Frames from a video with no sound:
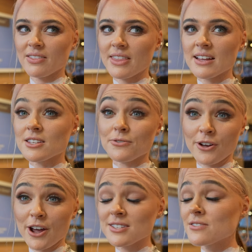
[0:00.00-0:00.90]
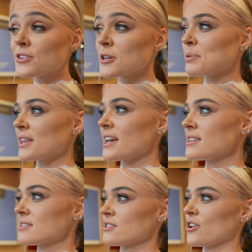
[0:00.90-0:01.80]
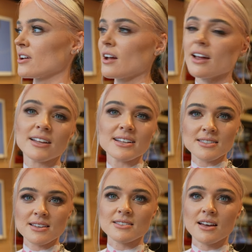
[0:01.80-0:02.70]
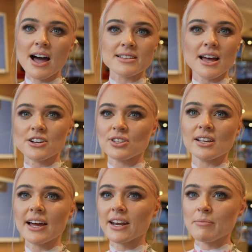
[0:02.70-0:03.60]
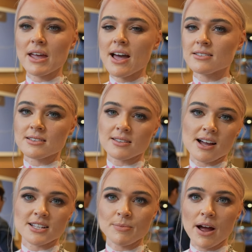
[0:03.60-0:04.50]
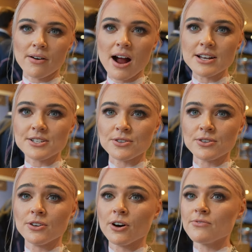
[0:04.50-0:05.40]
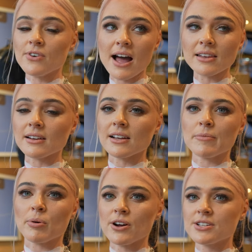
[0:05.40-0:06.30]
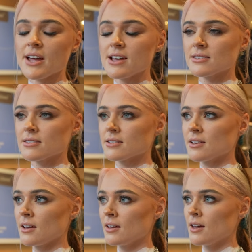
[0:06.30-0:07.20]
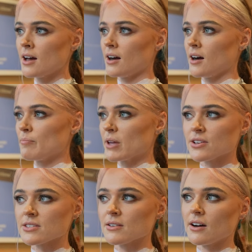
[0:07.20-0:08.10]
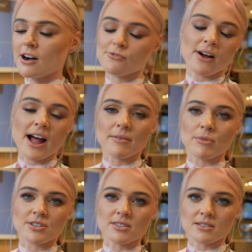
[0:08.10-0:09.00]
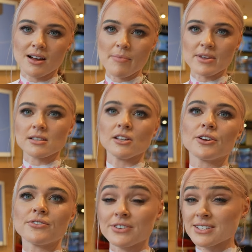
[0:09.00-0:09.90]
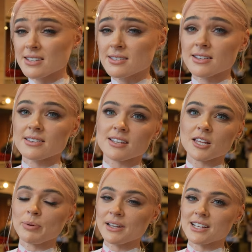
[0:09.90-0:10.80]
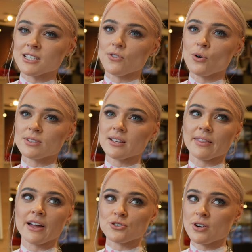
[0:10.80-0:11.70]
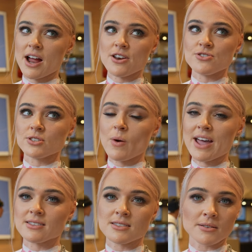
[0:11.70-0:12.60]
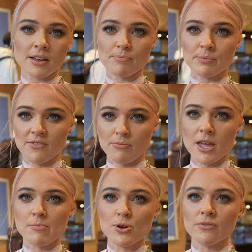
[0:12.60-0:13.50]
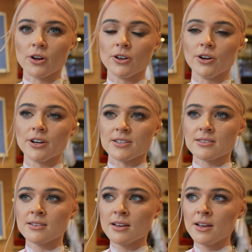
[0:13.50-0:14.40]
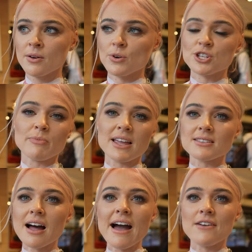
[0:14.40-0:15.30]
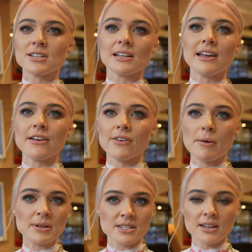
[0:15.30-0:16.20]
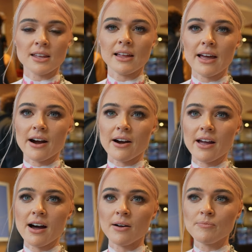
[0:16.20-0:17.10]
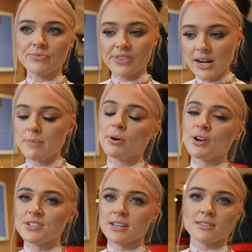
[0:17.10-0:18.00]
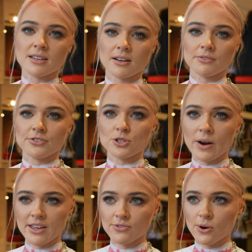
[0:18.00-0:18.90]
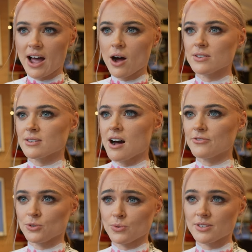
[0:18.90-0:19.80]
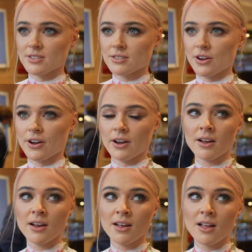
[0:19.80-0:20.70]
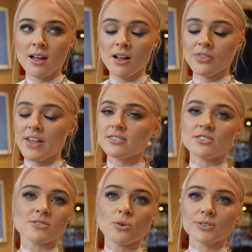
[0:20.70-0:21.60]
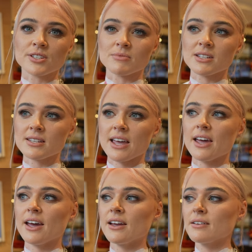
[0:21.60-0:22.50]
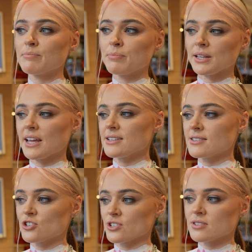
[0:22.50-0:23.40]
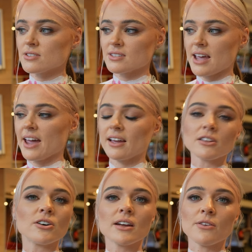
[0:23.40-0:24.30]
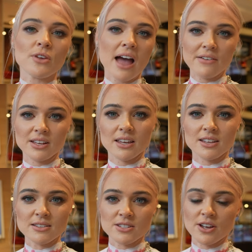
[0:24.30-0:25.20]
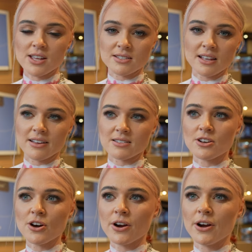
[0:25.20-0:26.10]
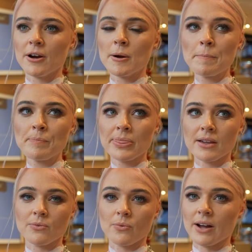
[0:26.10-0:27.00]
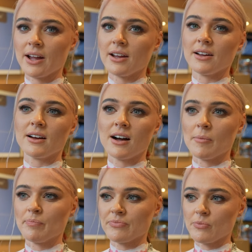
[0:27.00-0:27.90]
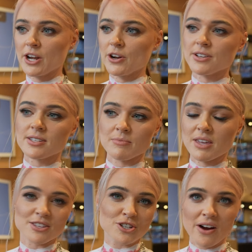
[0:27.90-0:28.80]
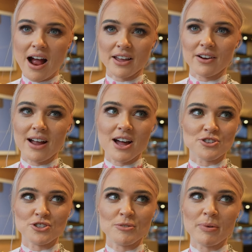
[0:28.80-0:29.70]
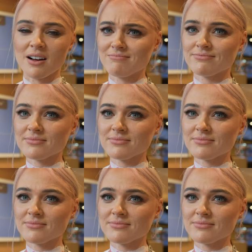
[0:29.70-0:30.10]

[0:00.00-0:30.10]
that's a first for the police, so at least these guys are actually letting me exercise my right to non-violently protest, because I'll find most of the time there's a lot of resistance in the police force and they'll try and use ways to give me a move on notice, which means I have to leave a particular area that I'm protesting in for 24 hours afterwards. So that's just awesome to see police just saying, look, if you have any concerns, let us know. We noticed some kids crowding around you, but